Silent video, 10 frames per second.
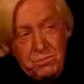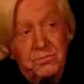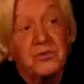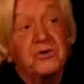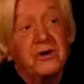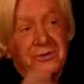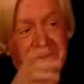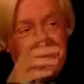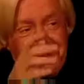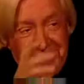Prudhoe.
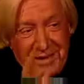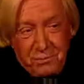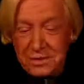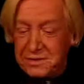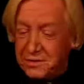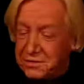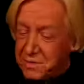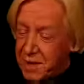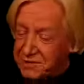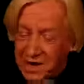We talked
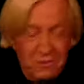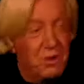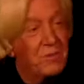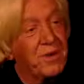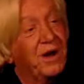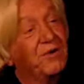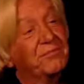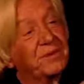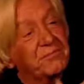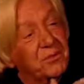about Tyrone Power,
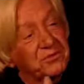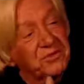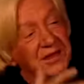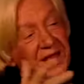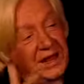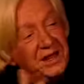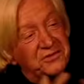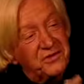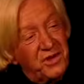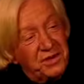but mostly, let's
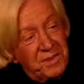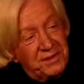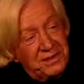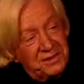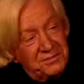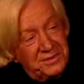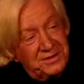talk about Edmund.